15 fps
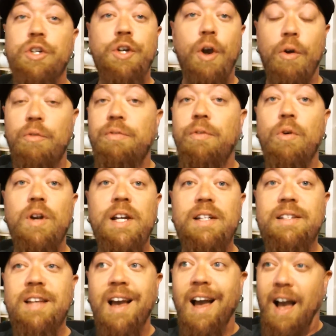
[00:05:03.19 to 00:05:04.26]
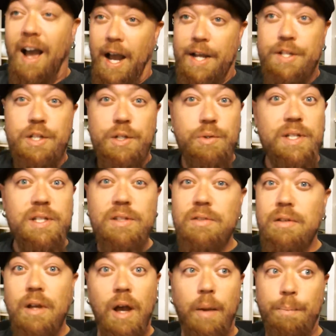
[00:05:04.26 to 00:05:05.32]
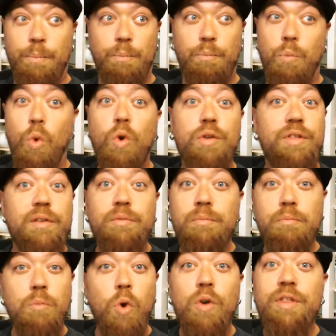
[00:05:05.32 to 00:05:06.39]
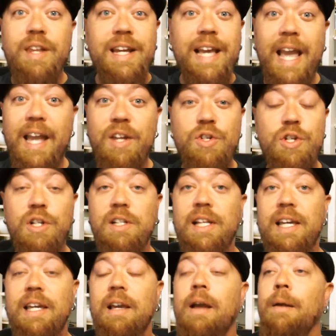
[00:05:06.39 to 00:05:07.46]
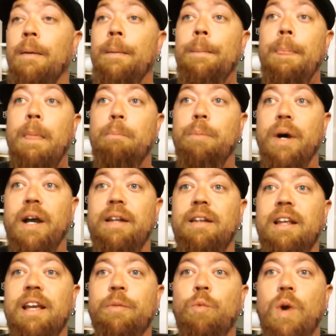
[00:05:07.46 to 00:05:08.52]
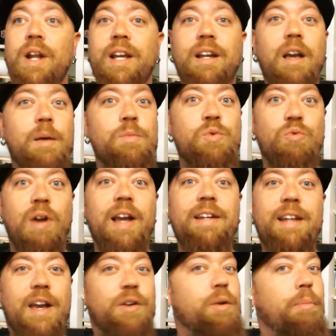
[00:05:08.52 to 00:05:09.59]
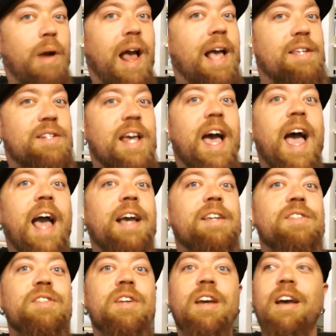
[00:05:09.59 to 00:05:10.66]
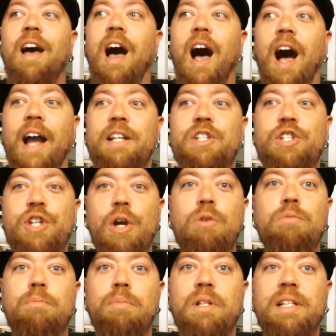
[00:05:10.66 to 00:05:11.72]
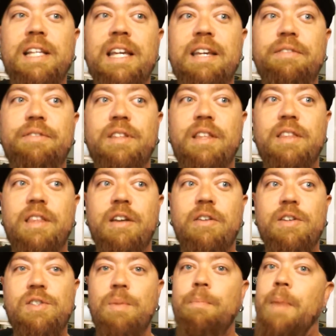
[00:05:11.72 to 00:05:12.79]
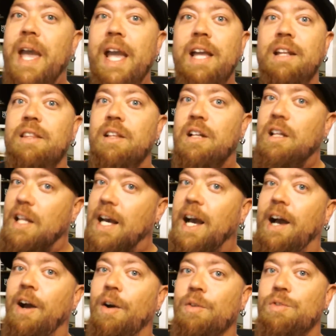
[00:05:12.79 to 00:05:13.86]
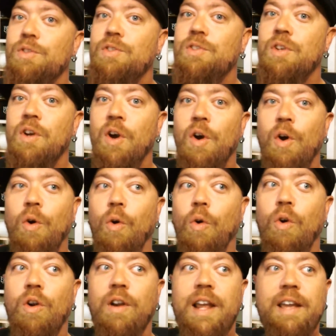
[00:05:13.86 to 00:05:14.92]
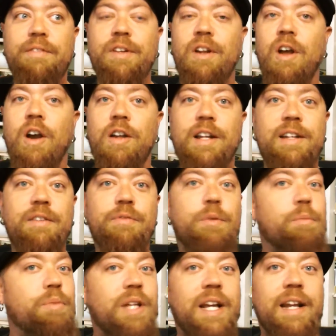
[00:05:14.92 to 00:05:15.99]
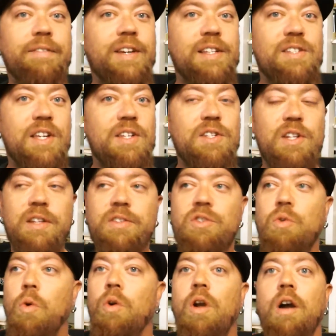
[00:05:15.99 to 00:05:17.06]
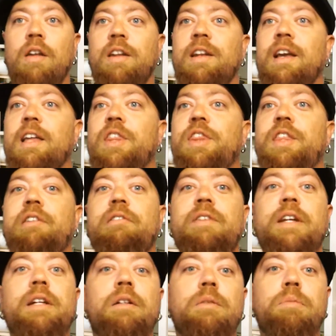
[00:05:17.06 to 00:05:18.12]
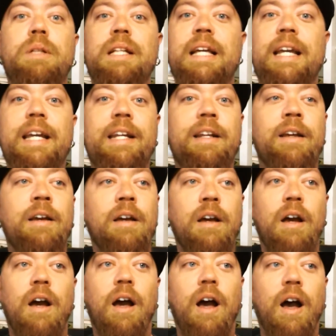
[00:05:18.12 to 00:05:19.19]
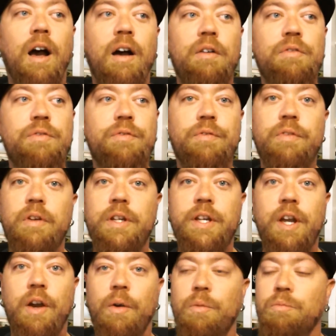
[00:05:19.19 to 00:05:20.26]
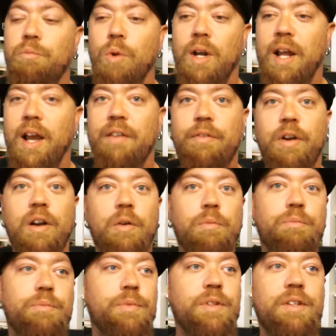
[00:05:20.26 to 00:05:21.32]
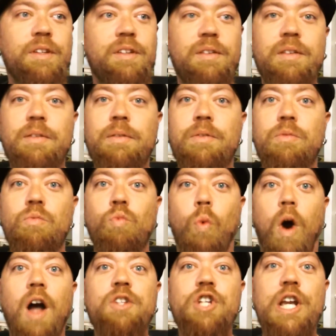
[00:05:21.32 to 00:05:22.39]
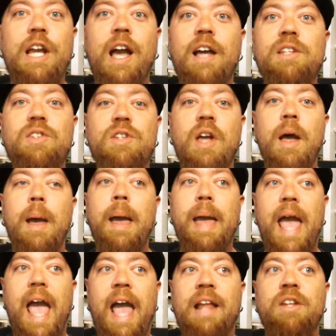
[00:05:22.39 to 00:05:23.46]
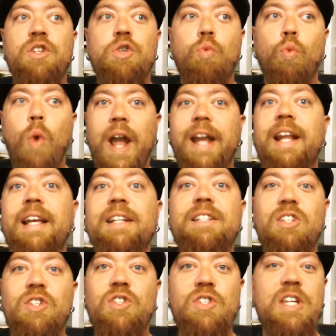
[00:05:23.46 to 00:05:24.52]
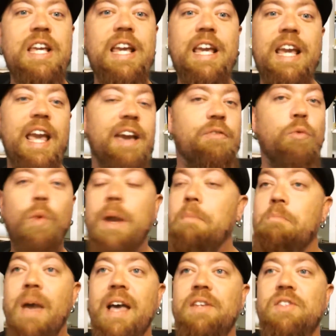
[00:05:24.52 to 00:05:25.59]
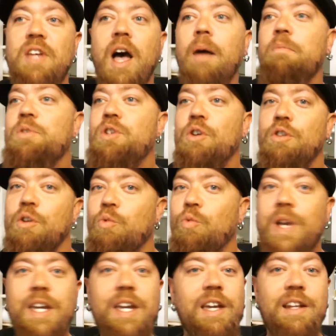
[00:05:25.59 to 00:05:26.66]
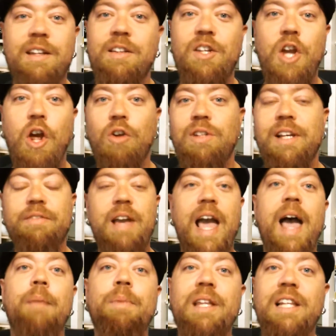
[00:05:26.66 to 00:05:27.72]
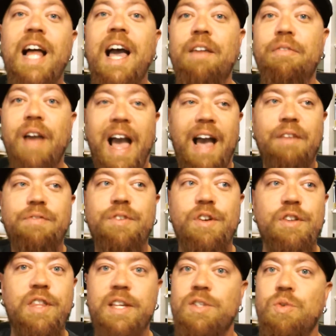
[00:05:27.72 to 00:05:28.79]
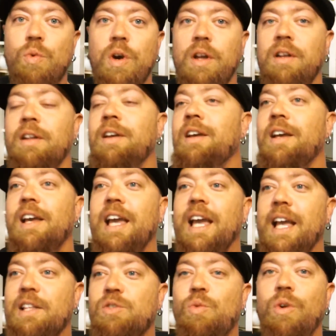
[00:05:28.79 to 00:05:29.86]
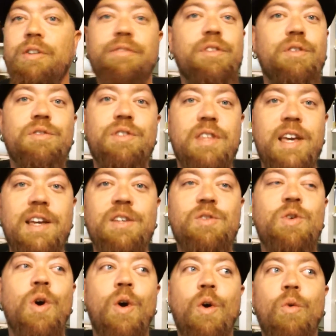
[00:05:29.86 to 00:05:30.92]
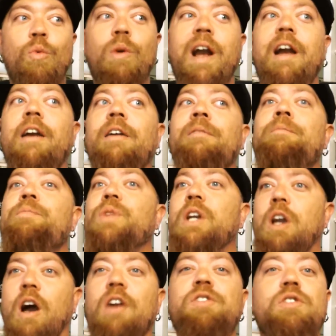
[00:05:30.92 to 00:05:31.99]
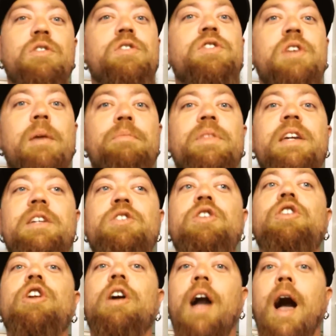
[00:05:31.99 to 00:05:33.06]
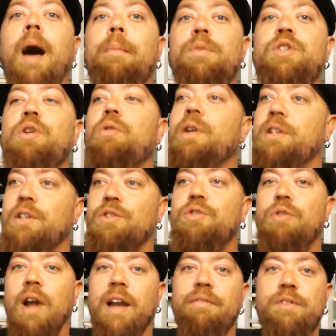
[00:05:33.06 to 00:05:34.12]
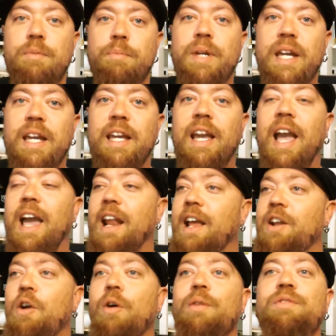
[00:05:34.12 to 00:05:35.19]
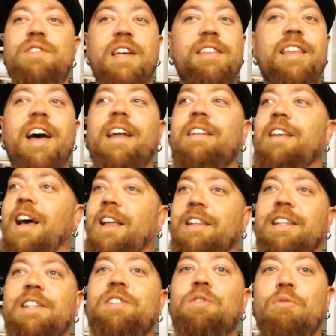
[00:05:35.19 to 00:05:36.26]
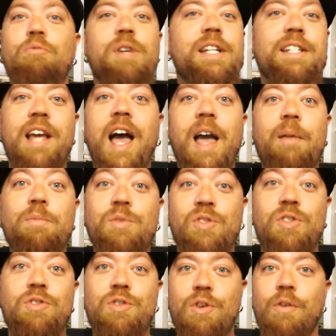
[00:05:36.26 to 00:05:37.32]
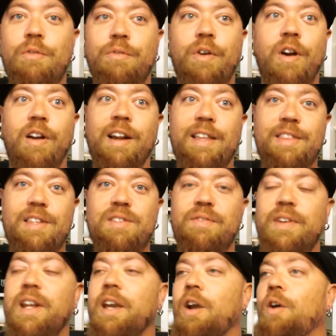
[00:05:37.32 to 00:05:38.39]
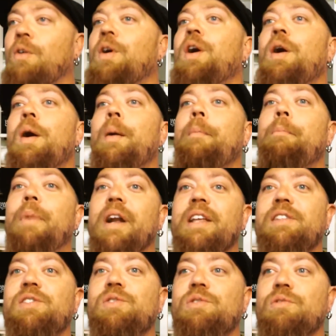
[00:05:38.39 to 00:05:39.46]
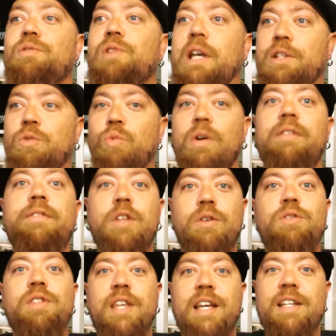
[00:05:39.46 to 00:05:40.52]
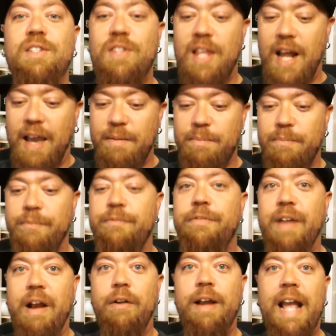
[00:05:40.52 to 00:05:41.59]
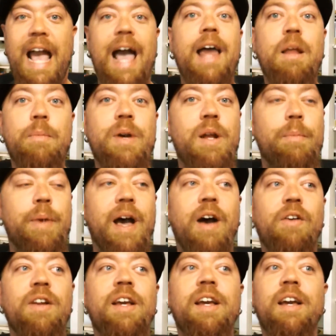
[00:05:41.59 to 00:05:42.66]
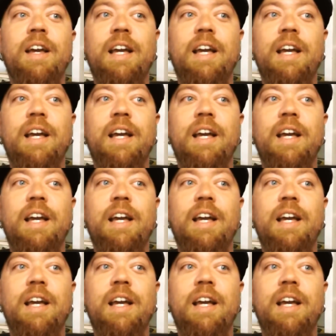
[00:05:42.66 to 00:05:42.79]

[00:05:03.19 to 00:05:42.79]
Go for it. I do it uh, more than more than occasionally, but when it comes right down to brass tacks, I don't believe that there is a man in the clouds or even on a different plane of existence or on an ethereal plane of you know whatever watching us and waiting to see if we mess up so that we can you know live a happy life after this one it's one of those things where gods are something to look up to and to strive to be. And I know I've said that at least three times so far in this video, but it's it's one of those things that I'm very adamant about.